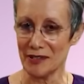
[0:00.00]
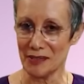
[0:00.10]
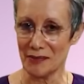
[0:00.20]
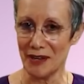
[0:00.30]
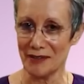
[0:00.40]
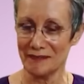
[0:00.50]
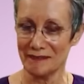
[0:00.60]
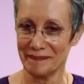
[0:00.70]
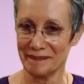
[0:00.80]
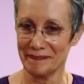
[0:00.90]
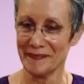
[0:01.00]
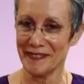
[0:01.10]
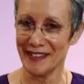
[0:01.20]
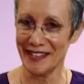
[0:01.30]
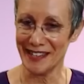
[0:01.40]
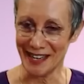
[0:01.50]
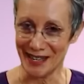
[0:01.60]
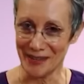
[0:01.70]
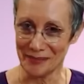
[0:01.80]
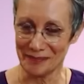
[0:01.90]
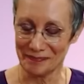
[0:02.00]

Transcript: as well. Thank you.